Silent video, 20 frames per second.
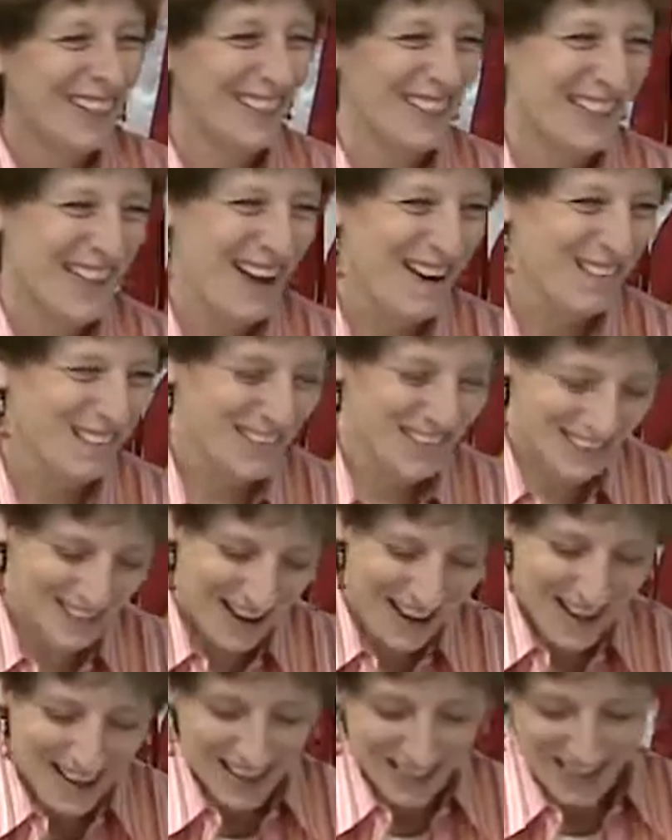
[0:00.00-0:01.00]

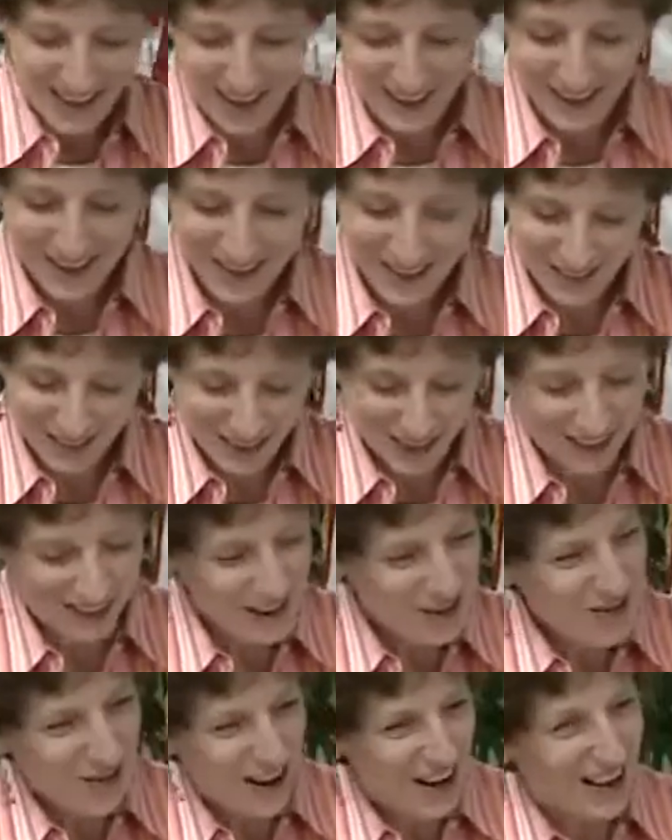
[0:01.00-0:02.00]
That was
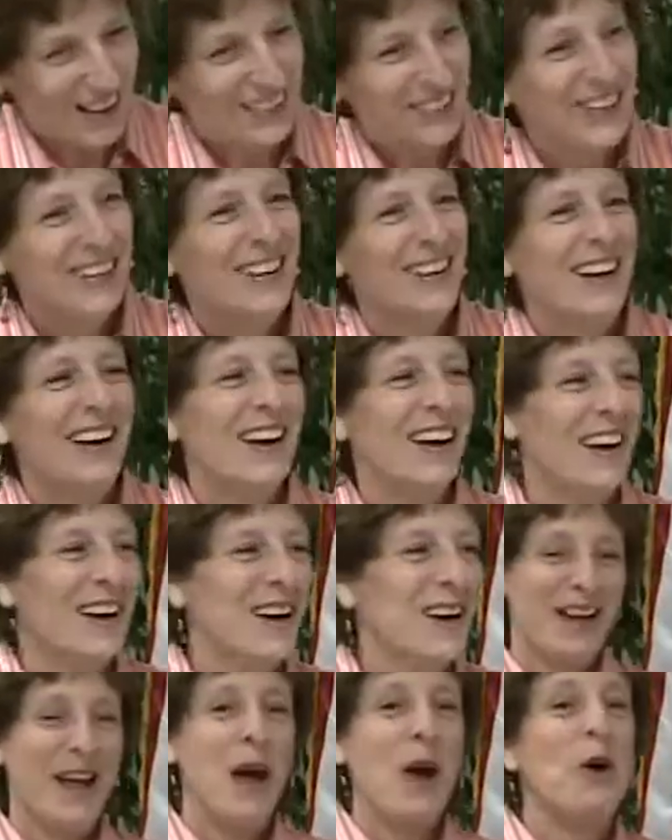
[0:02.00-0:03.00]
really fun.
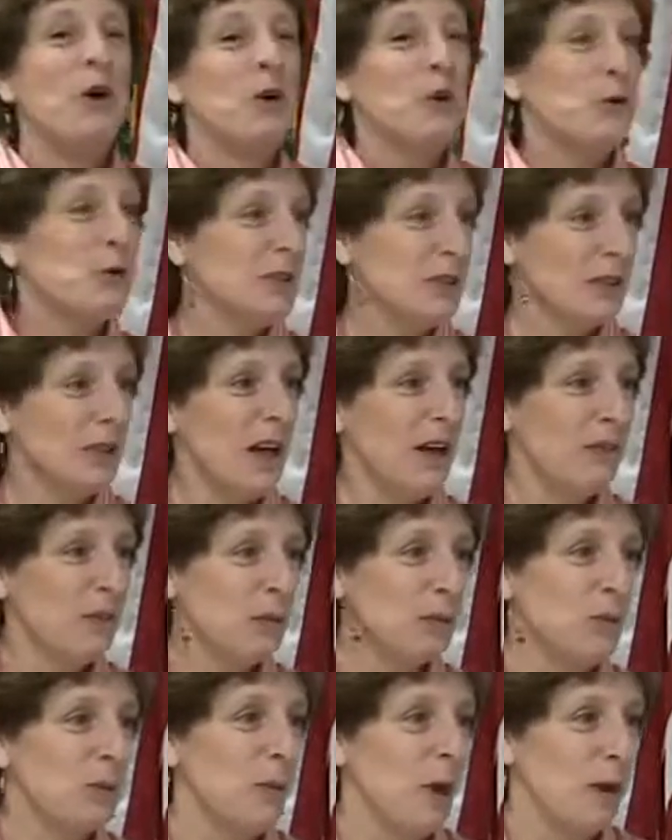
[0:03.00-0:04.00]
You still have the
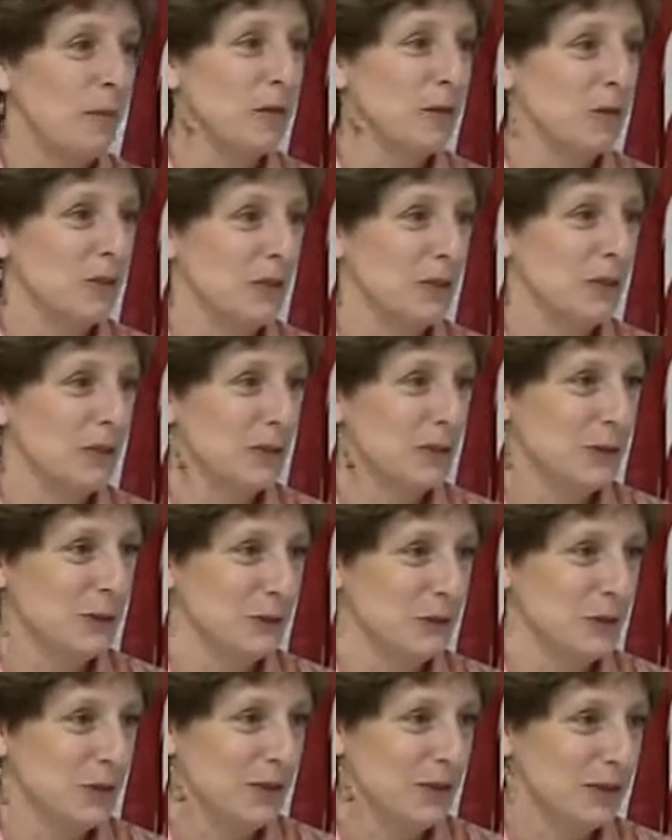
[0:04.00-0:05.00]
thermometers at the
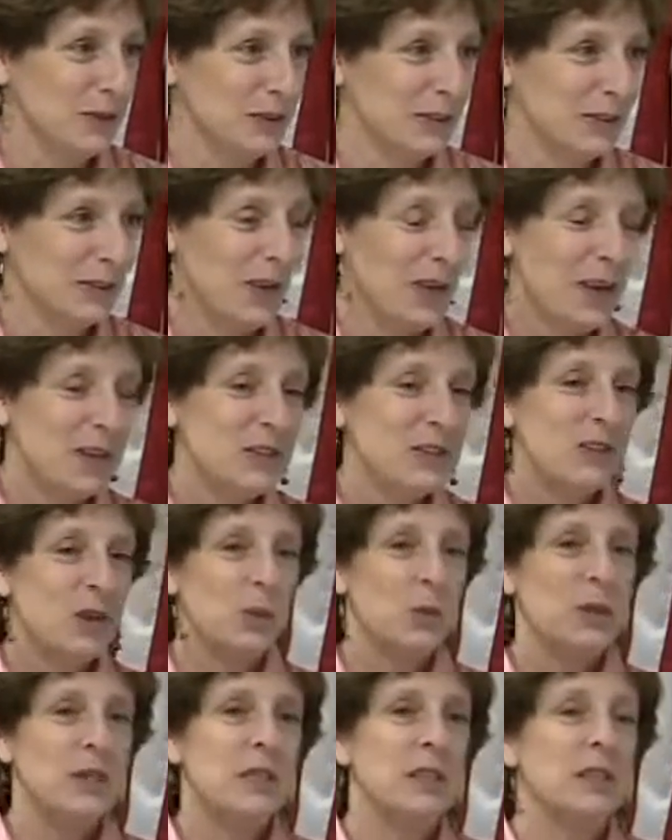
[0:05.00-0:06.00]
schools, so
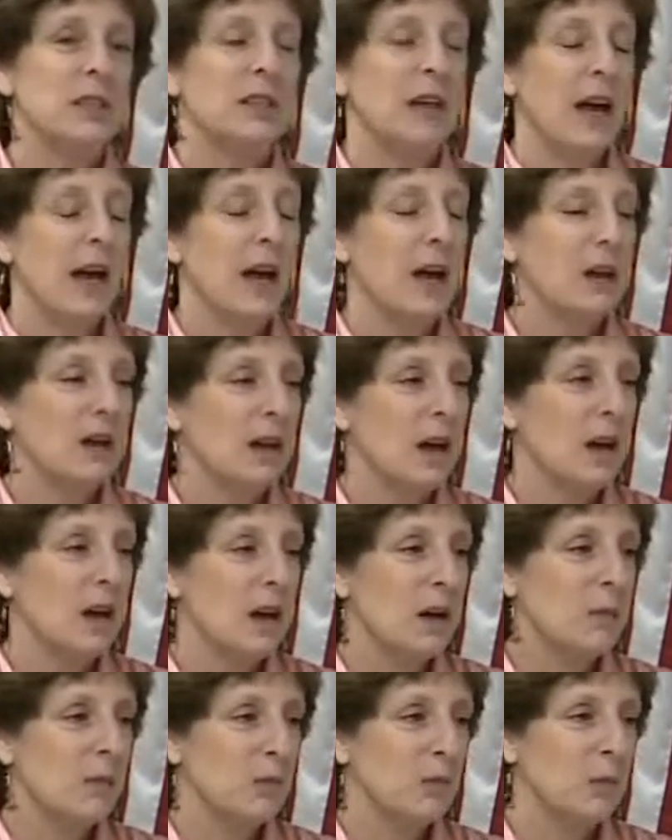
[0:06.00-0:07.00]
we did that.
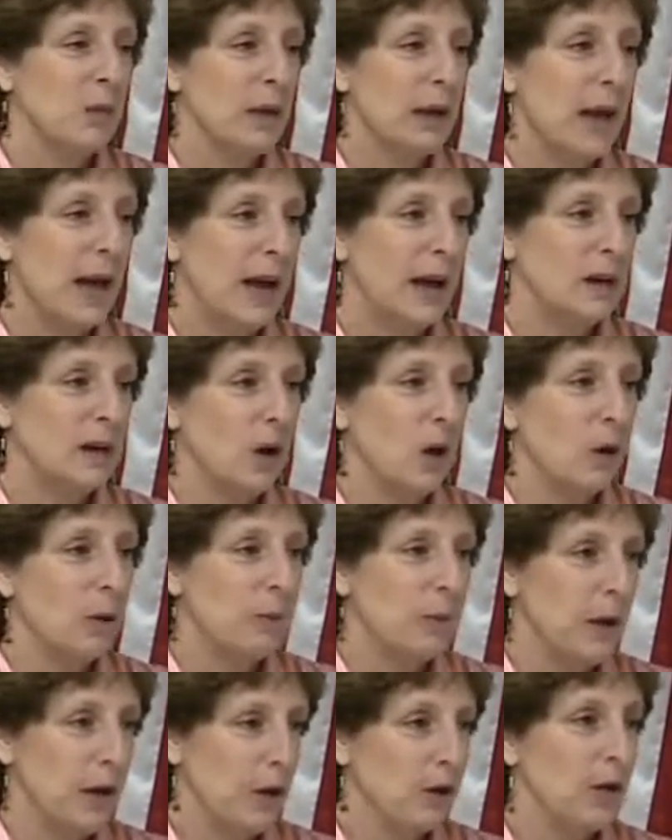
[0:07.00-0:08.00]
We had our
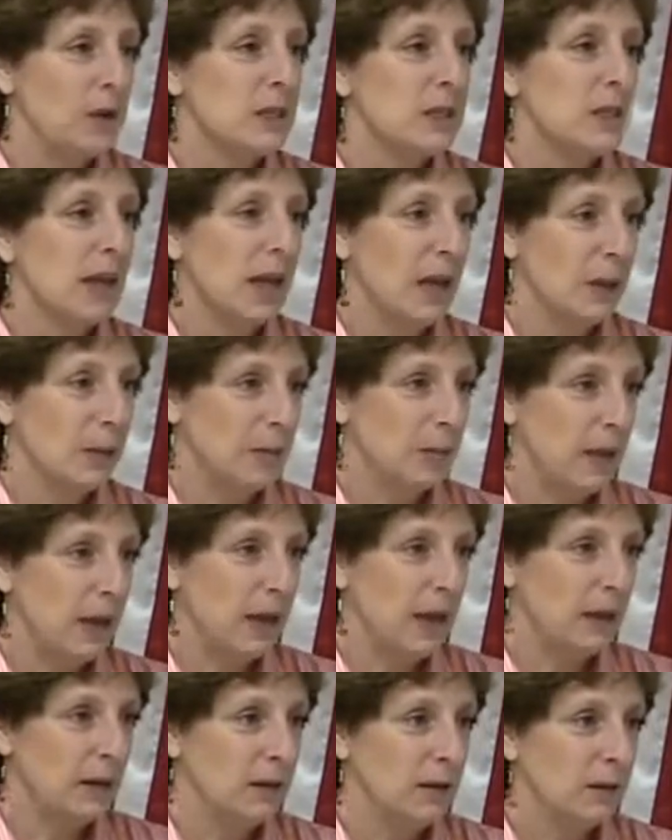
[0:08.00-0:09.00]
parent
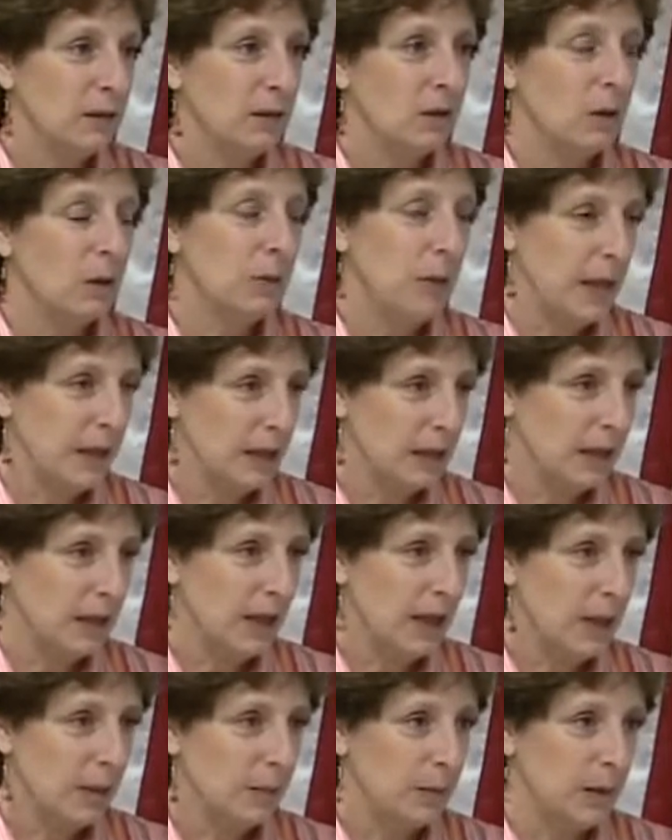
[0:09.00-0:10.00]
campaign, our mailing
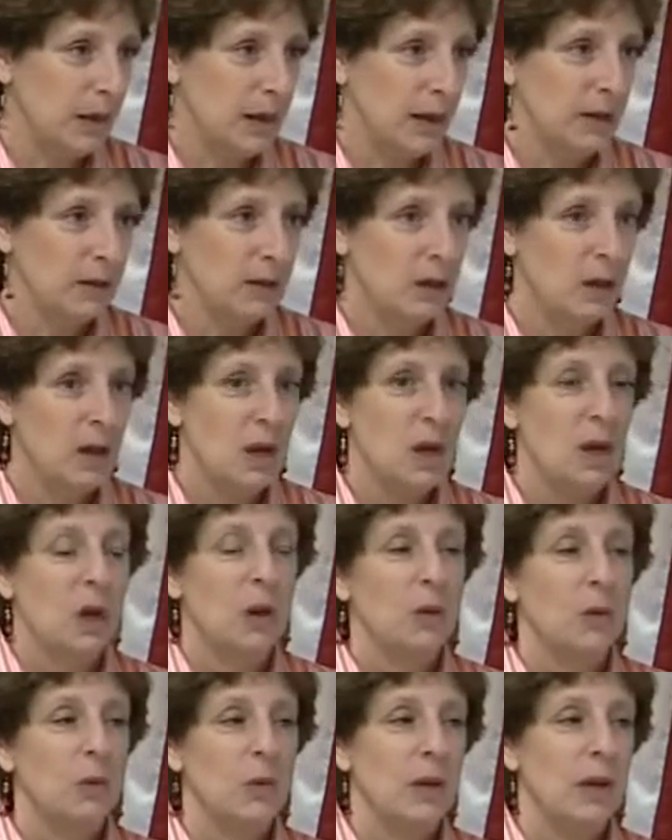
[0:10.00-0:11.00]
campaign.
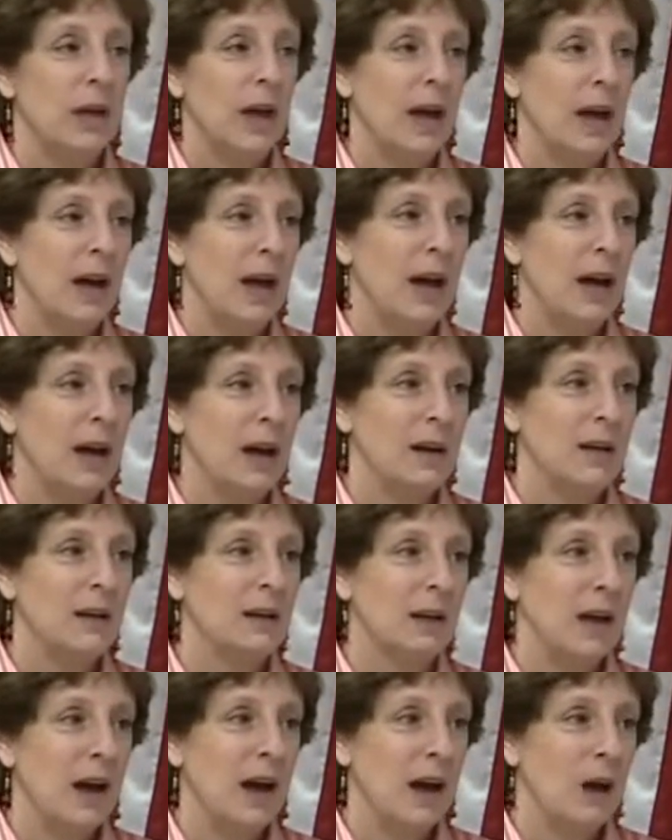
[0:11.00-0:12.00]
We had
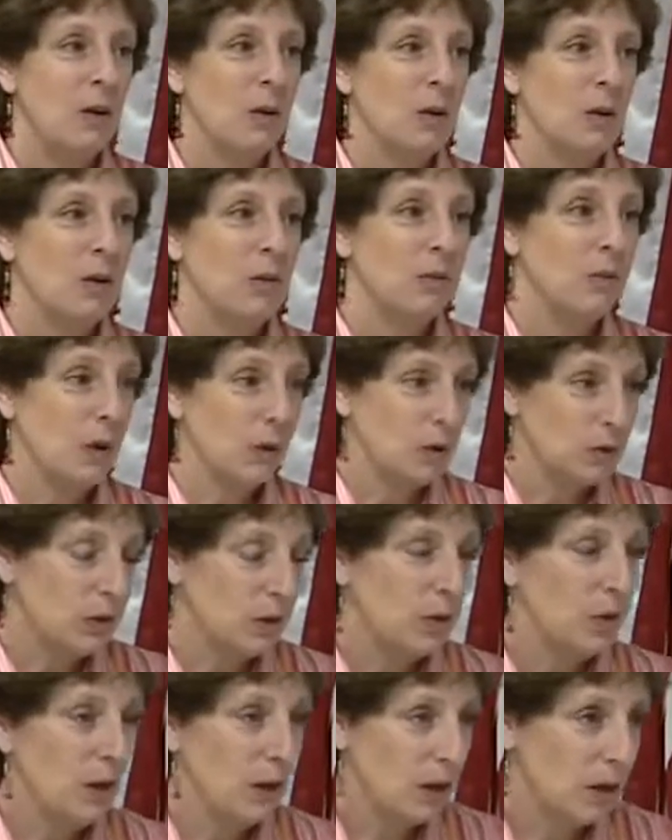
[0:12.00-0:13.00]
our
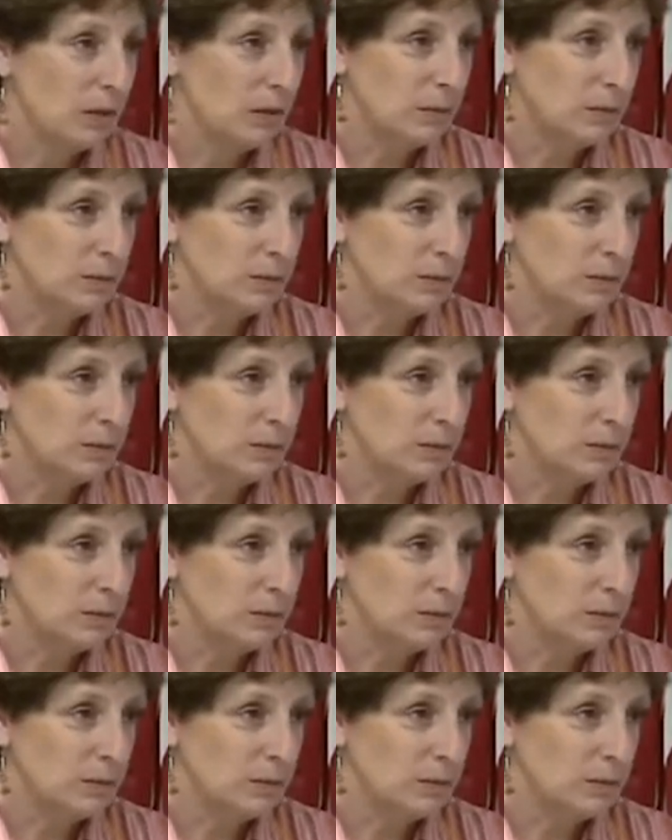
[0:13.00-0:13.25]
phone-a-thon,